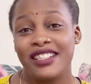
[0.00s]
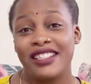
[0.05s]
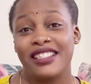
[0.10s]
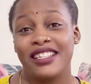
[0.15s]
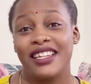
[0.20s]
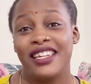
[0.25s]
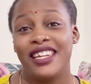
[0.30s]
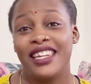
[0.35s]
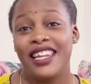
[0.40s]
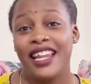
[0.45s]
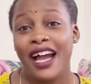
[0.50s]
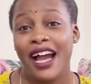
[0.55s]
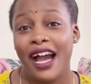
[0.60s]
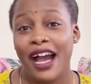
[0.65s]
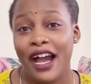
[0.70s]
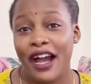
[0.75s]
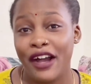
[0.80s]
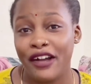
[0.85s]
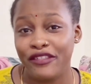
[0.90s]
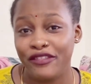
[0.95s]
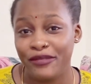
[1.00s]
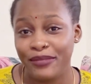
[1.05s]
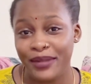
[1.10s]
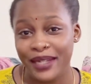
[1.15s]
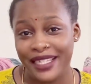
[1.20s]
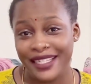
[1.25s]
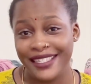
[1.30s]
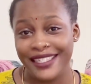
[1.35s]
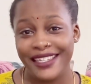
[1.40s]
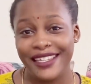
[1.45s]
love
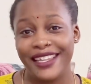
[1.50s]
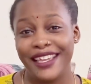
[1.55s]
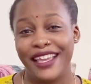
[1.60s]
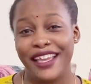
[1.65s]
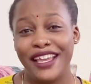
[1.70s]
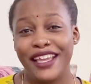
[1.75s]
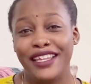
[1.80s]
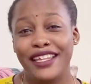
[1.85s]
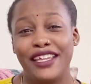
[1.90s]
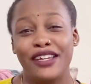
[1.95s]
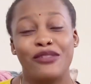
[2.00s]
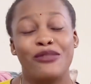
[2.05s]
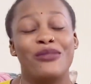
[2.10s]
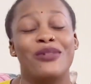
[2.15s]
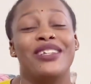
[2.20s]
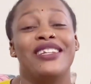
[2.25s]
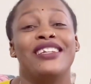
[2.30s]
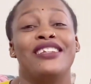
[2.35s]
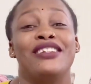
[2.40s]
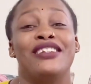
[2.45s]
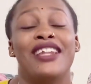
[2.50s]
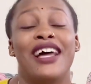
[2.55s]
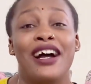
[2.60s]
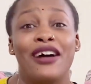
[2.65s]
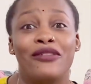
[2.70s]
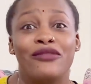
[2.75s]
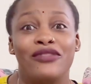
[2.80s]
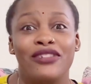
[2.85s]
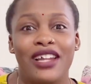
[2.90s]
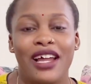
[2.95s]
plaiting hair. Like, we
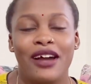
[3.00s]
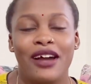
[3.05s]
love